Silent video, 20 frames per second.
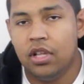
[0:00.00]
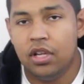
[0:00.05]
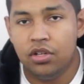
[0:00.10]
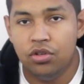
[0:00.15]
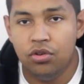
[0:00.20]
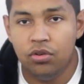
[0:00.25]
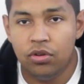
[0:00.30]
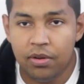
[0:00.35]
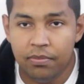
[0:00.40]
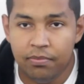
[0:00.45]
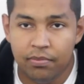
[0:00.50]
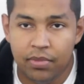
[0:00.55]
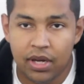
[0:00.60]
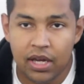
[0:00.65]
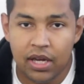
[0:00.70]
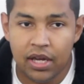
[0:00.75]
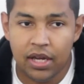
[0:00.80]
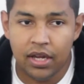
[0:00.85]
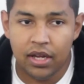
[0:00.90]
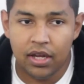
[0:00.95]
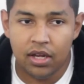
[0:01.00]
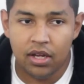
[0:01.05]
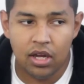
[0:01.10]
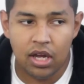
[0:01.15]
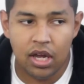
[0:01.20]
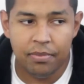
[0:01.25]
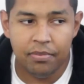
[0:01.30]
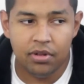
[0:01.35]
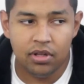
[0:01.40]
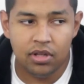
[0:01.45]
that you can buy.
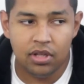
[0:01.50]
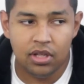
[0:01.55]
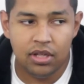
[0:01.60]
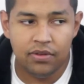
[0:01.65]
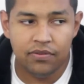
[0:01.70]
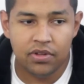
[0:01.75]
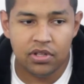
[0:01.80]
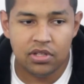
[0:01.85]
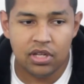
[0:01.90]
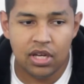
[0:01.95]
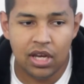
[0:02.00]
I believe it's